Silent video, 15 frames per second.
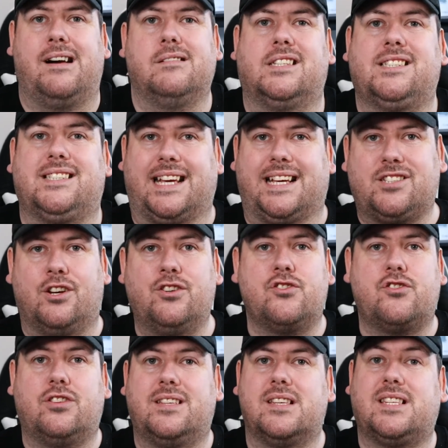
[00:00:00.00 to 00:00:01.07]

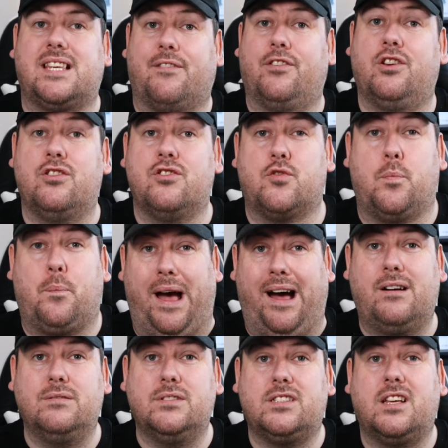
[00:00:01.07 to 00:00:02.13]
£600 to
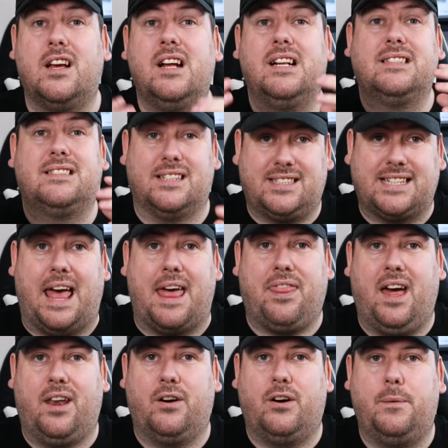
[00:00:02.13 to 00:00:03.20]
£700 to set
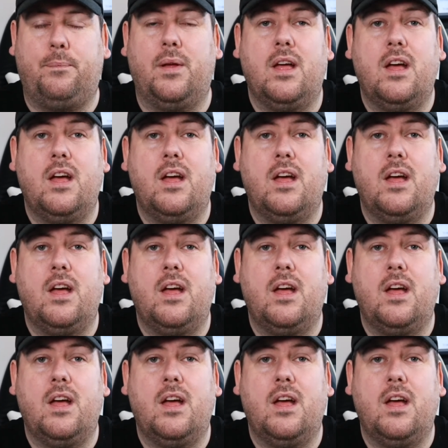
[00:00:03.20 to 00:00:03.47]
that up.